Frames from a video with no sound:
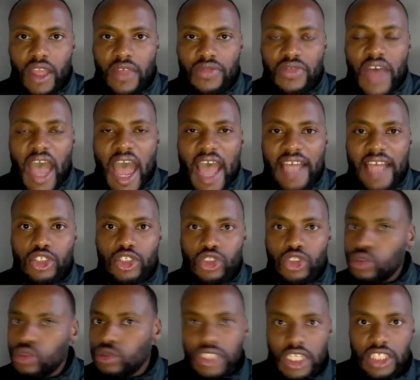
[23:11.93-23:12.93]
that
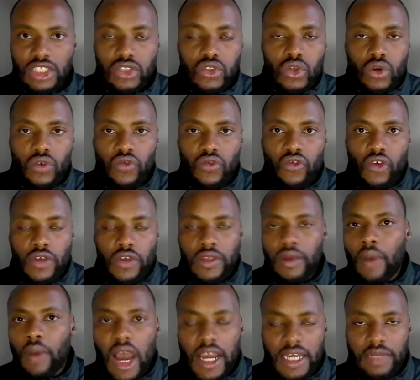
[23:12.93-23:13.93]
you just look for in the
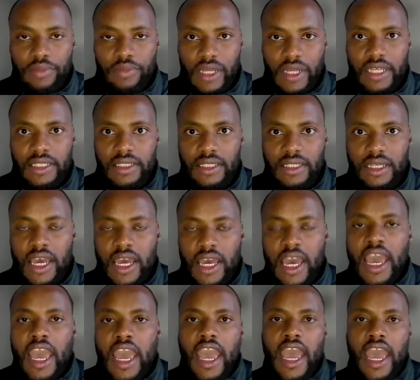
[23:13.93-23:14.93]
marketplace.
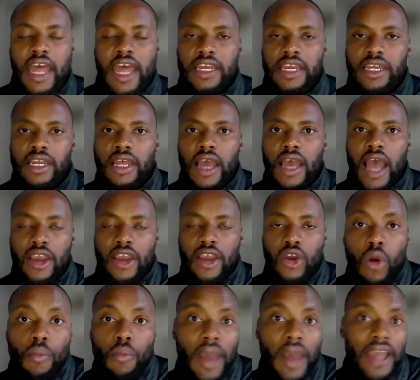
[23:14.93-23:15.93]
And I
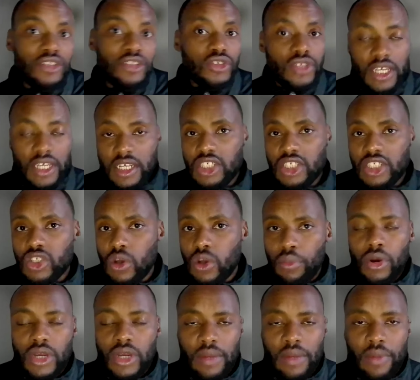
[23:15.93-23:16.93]
go back to the initial
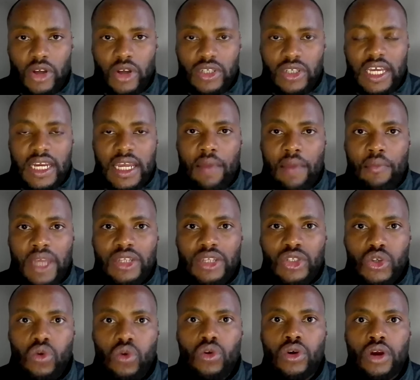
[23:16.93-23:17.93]
point about getting a
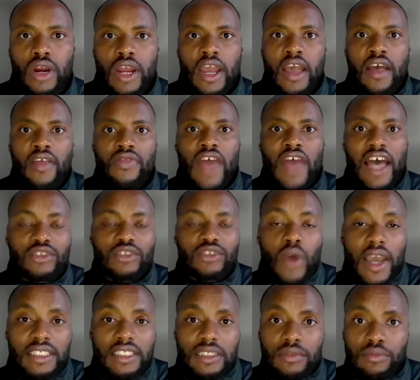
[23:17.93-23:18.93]
mentor. That's
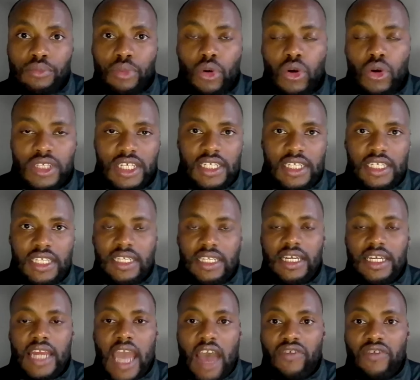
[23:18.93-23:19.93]
why it's important in,
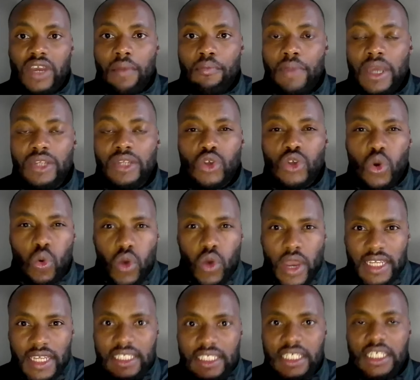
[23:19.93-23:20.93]
in having a mentor who
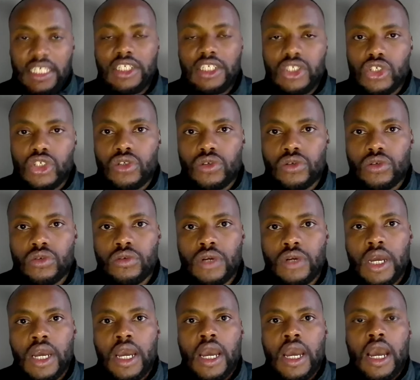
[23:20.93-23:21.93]
can teach you
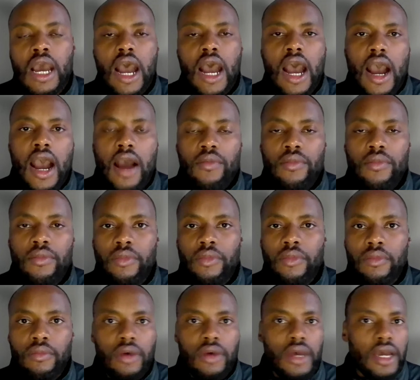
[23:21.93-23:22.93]
um,
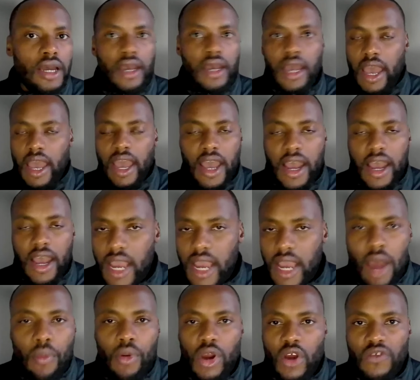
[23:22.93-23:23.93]
a, a
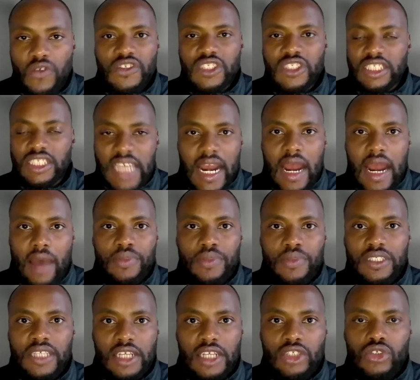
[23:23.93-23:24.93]
couple of
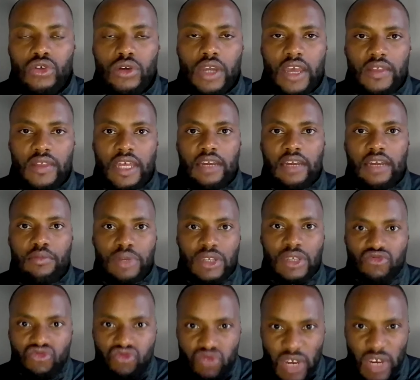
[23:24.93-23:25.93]
setups that you can then
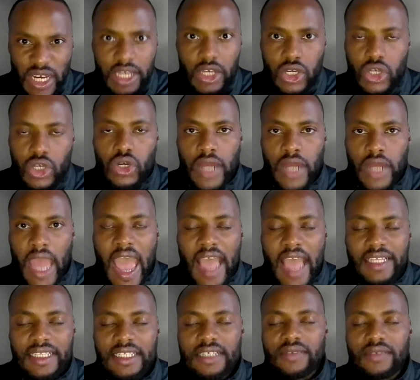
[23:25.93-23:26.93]
be really good
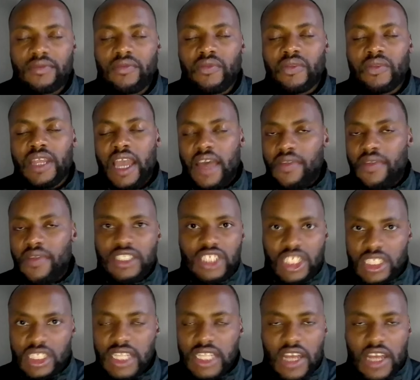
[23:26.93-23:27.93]
at and then
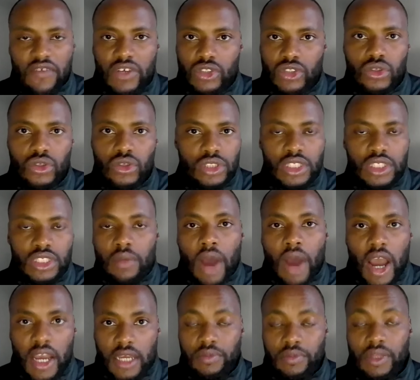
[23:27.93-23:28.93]
just leverage those in the
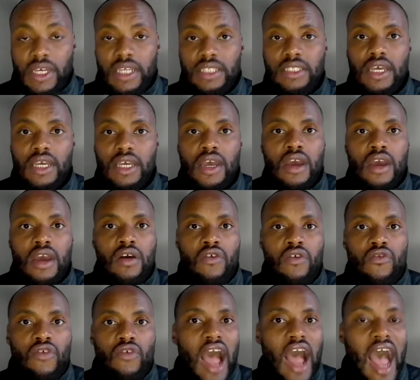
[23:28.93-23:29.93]
marketplace.
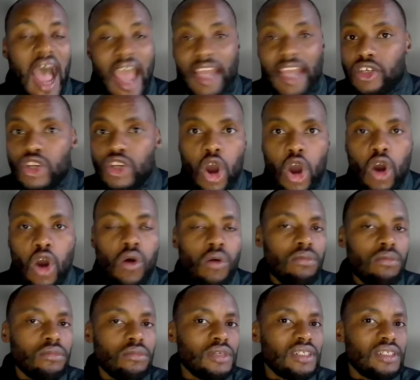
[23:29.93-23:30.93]
I
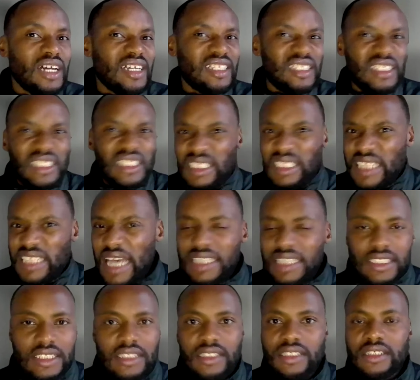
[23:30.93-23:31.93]
know
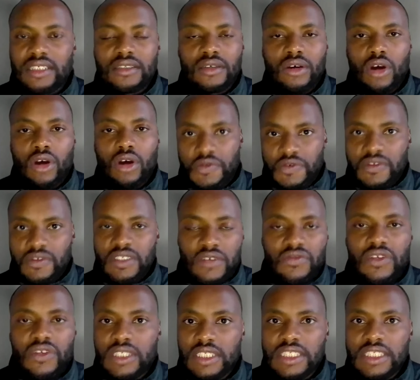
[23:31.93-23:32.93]
dozens of
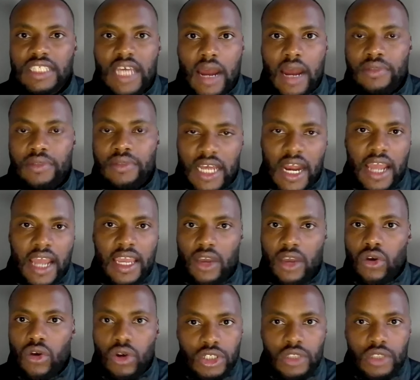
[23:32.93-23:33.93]
different setups that I
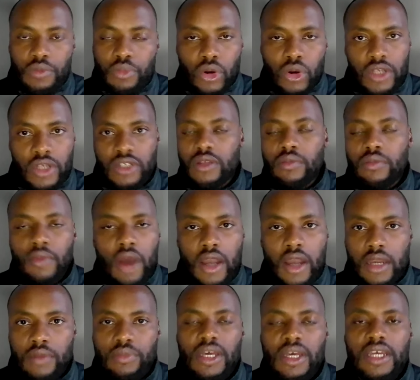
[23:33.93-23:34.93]
can go deploy into the
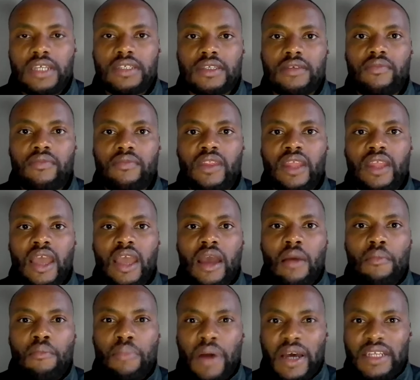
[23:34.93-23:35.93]
marketplace.
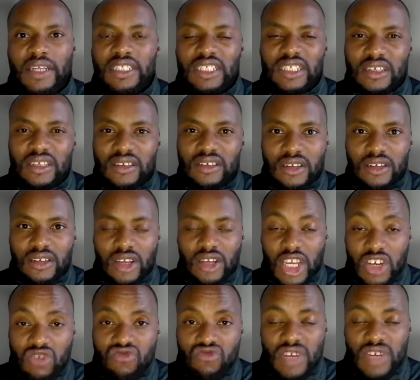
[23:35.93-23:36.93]
But
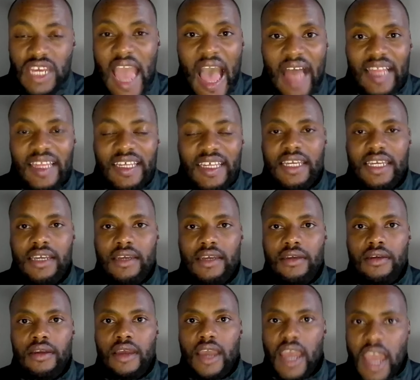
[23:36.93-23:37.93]
in reality,
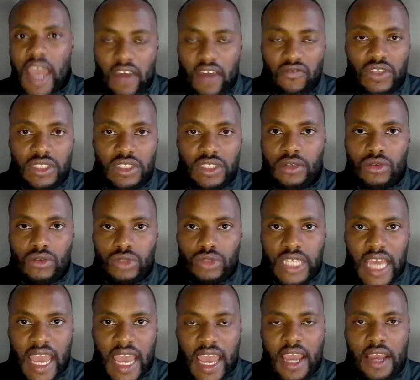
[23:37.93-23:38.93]
every single
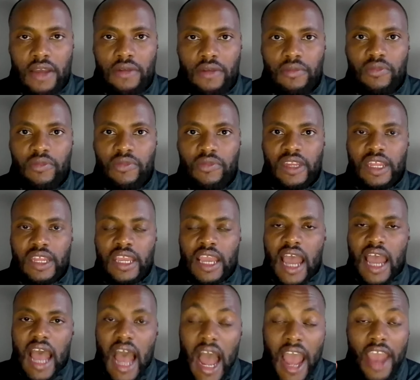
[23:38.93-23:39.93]
day,
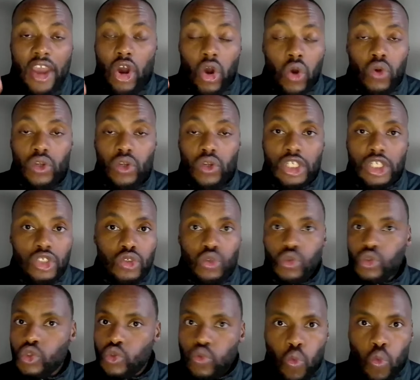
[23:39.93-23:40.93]
I only
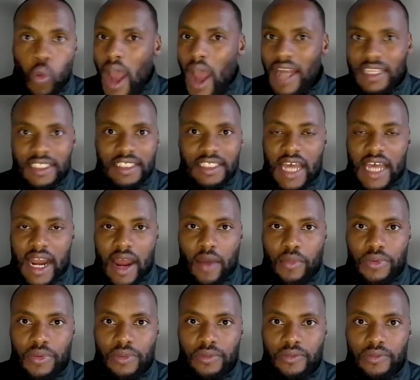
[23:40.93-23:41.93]
use one setup.